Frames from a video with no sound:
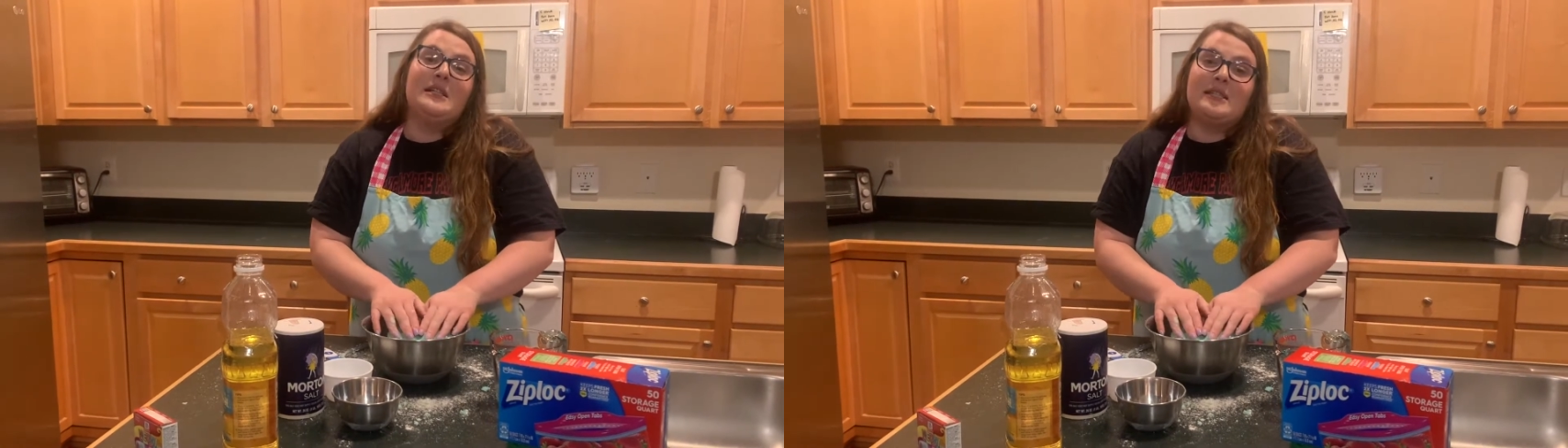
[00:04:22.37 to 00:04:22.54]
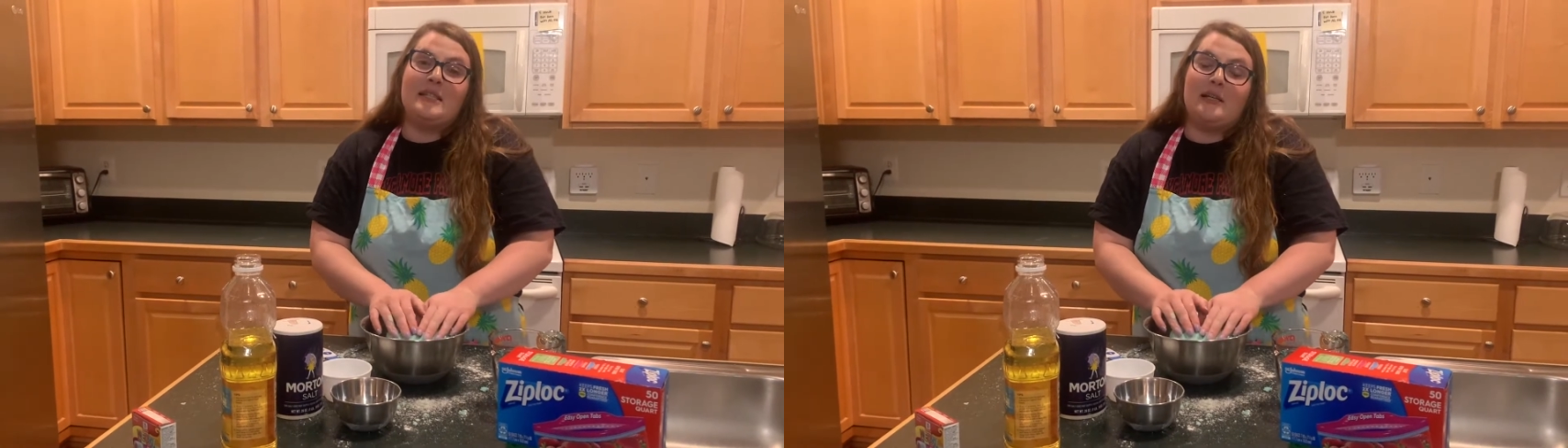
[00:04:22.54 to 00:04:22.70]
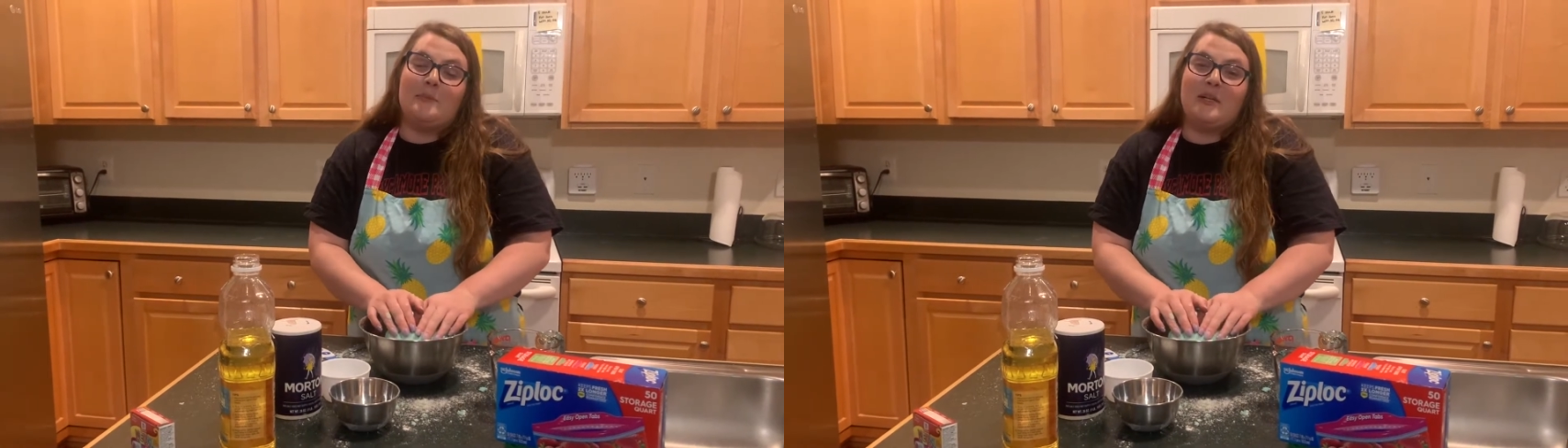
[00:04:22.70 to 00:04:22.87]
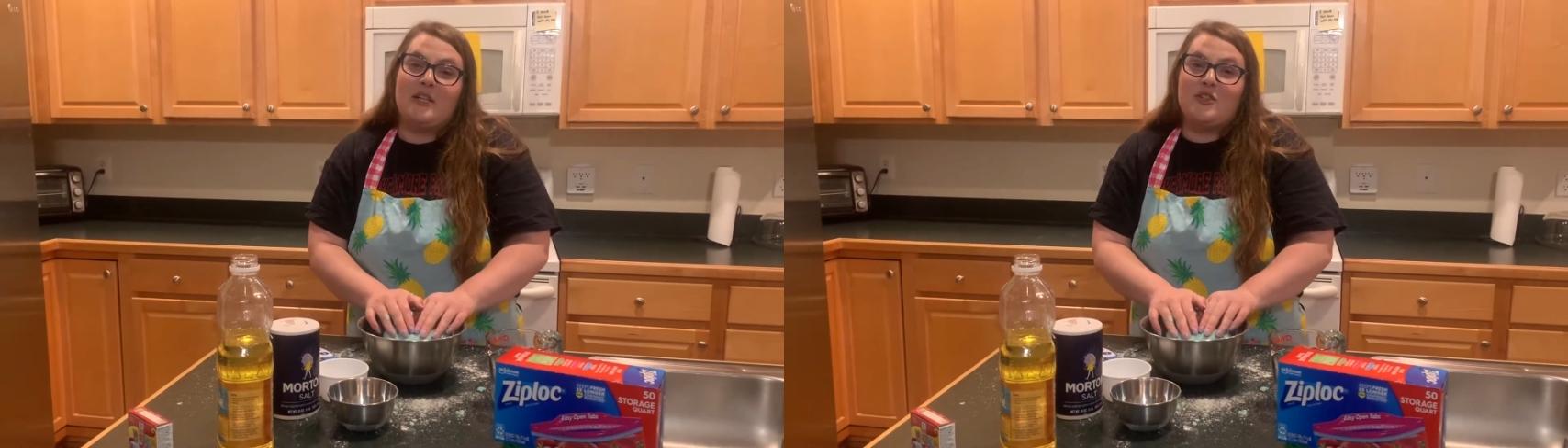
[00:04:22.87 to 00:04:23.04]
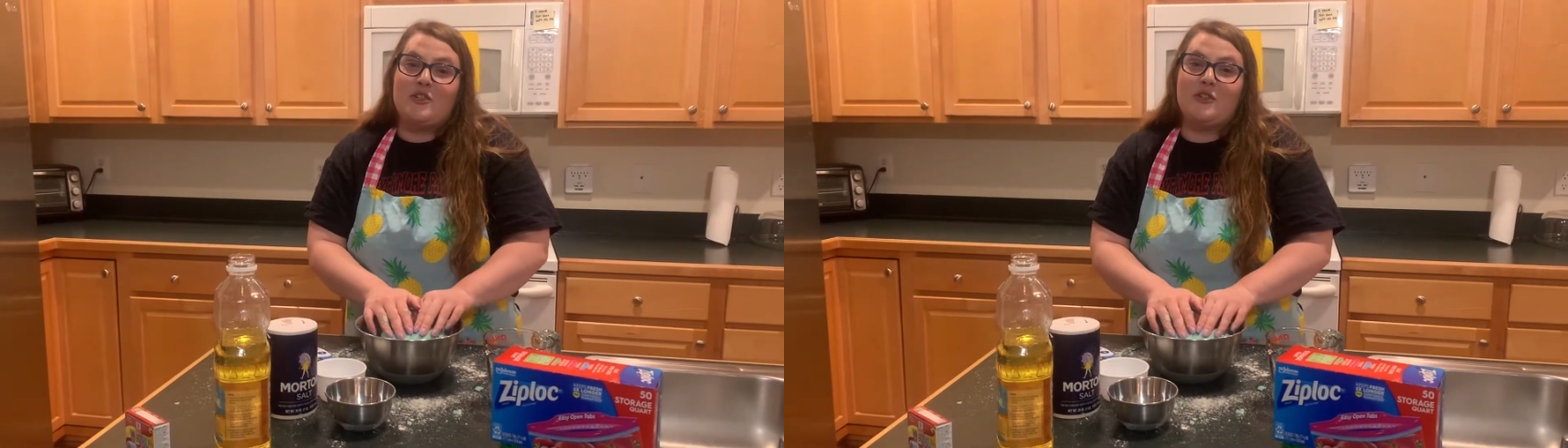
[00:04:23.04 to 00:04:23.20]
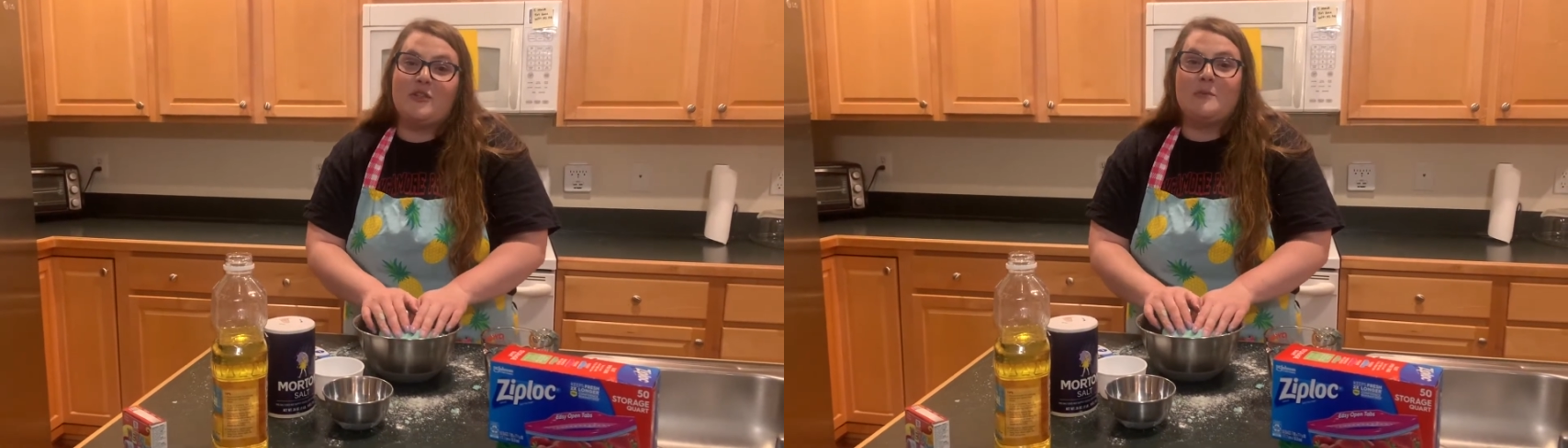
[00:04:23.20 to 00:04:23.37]
Send
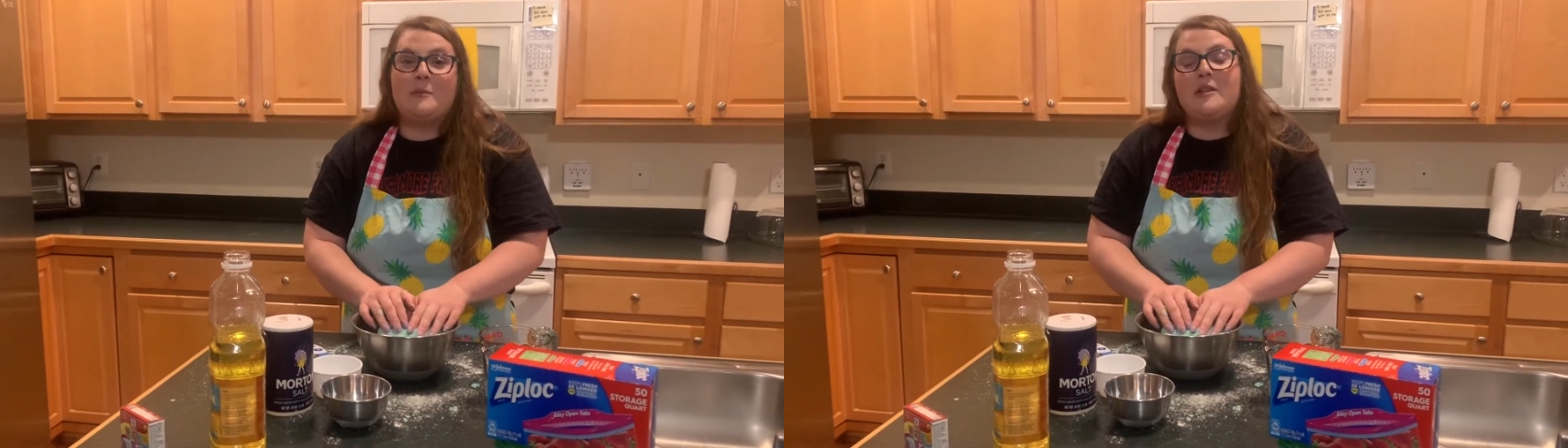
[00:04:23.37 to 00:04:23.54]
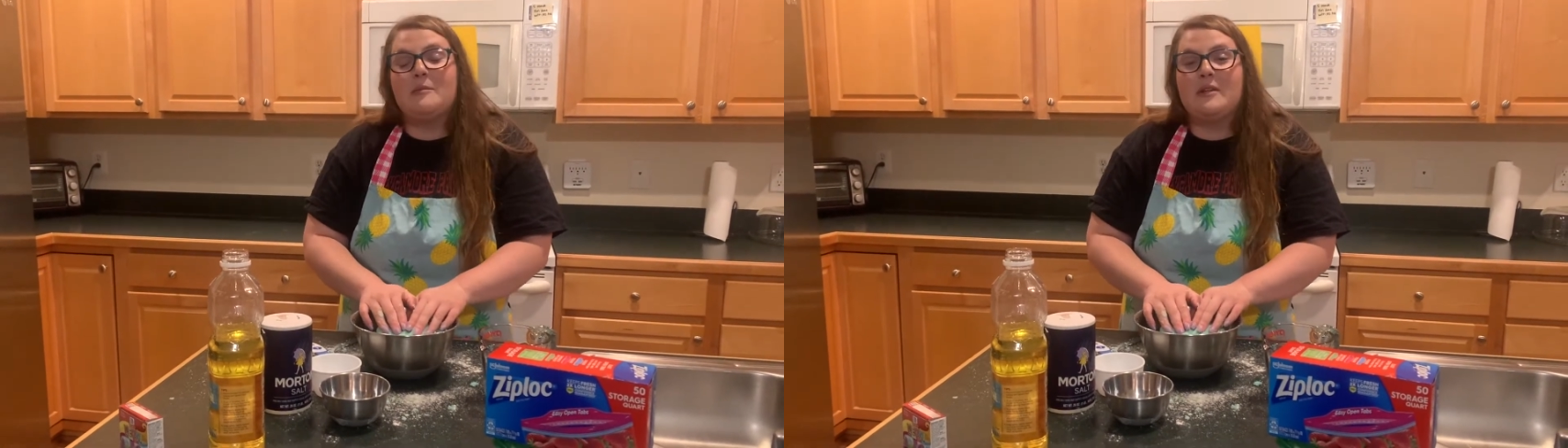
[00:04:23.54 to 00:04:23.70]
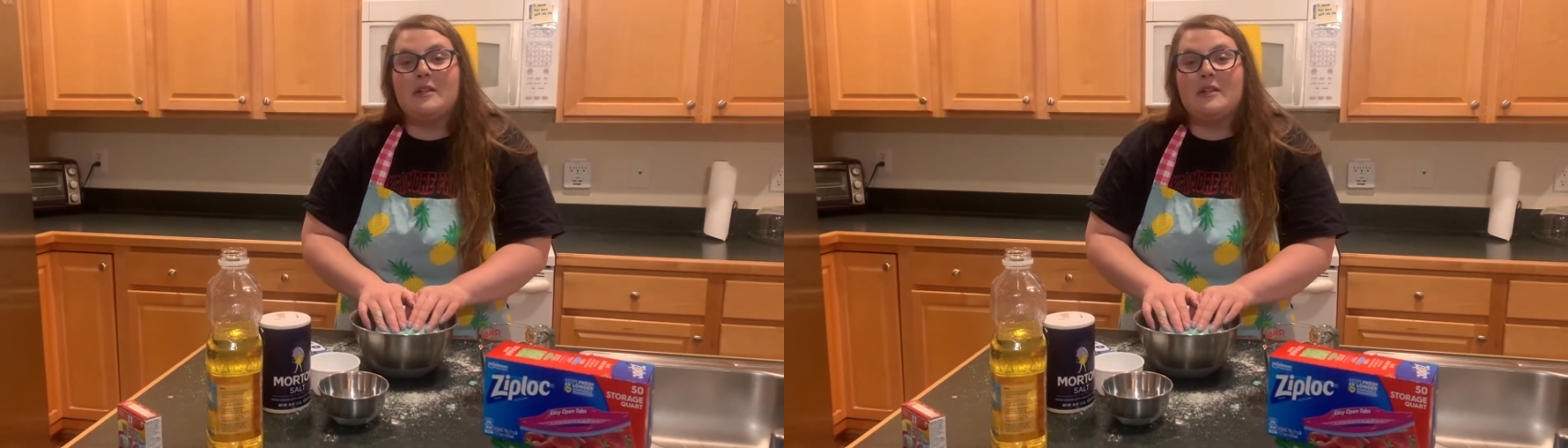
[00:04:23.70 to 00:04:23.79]
pictures, put them in